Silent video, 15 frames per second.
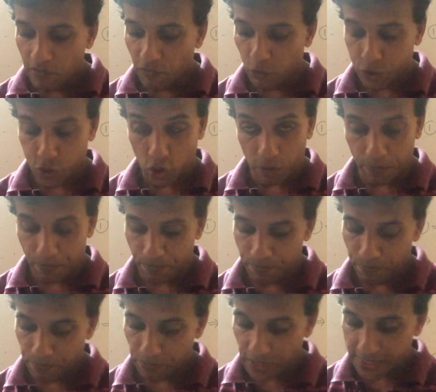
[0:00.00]
Full stop.
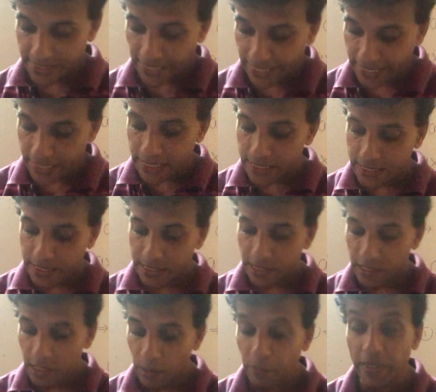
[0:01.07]
The second
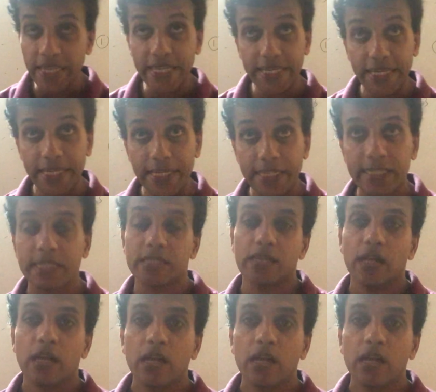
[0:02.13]
term is